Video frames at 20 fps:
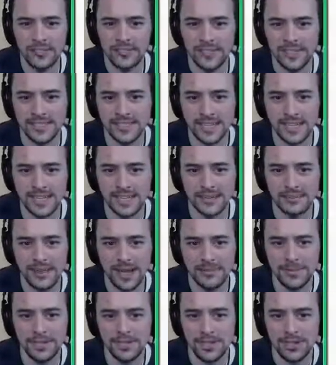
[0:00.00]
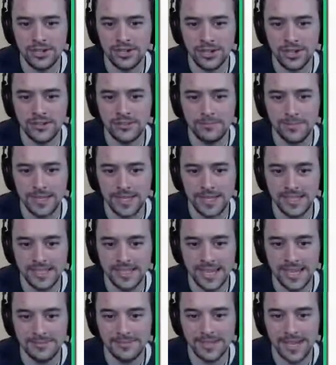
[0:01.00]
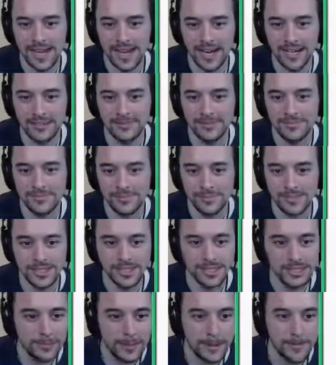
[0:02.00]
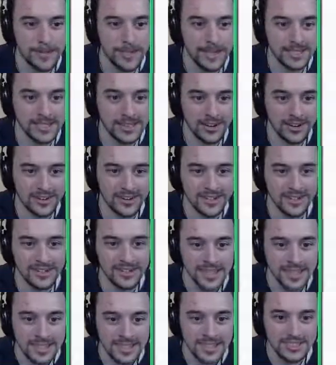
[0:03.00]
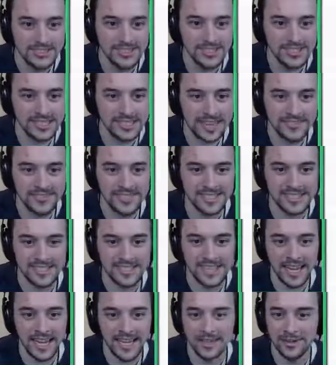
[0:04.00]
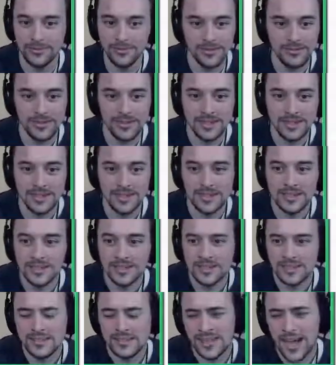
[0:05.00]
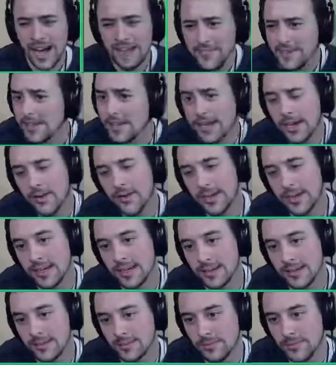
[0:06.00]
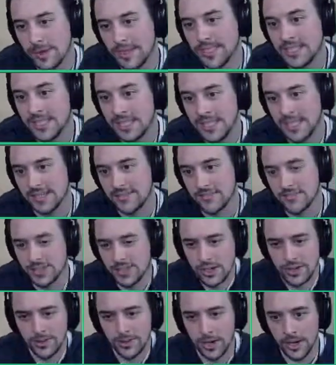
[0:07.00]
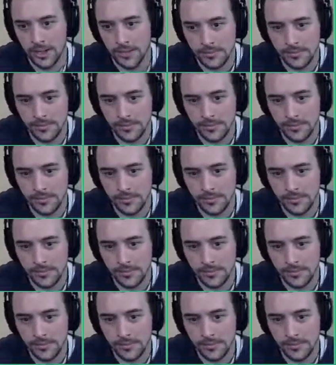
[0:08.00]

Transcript: It's like, maybe she could have, but at the same time, with 2 people edge guarding you, you just have to take... I feel like going when she did was alright.